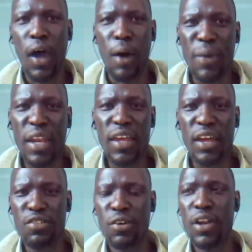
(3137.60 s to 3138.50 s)

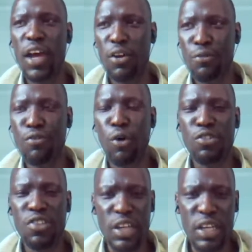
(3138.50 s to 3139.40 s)
mediation and, of
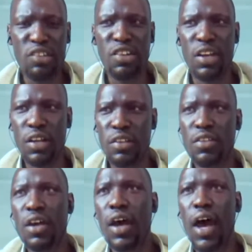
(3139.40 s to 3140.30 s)
course,
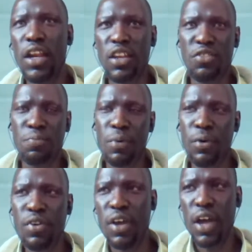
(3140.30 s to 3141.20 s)
indigenous
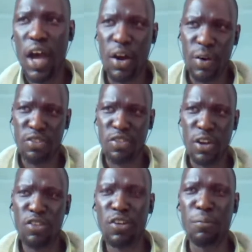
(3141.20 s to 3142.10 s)
dispute
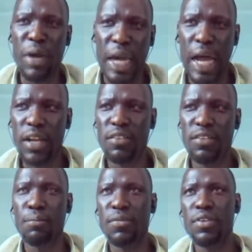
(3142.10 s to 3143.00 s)
resolution
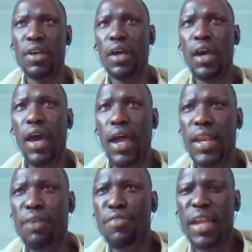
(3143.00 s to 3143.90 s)
mechanisms. And
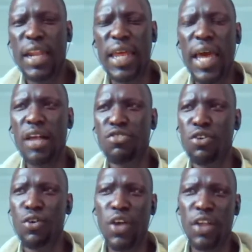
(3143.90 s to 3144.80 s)
definitely, as
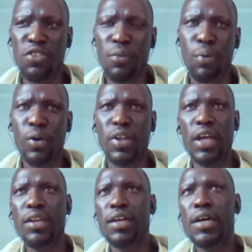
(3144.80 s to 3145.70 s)
you put
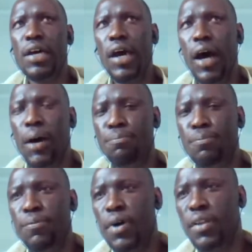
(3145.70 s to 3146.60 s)
it,
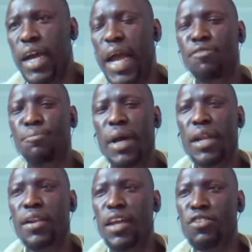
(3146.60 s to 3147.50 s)
the
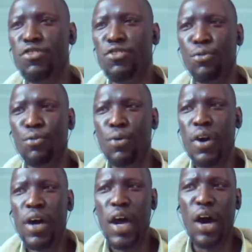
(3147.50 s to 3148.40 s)
government needs to
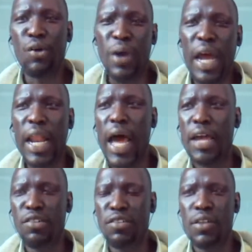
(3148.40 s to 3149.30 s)

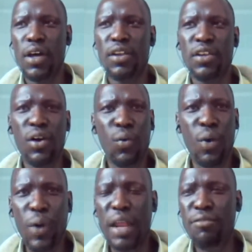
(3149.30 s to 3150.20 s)
realize that
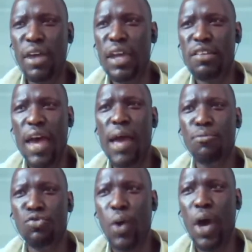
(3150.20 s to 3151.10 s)
we're living in
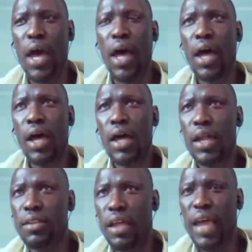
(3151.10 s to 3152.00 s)
times where
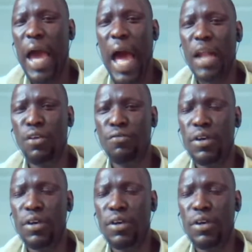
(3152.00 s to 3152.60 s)
the hand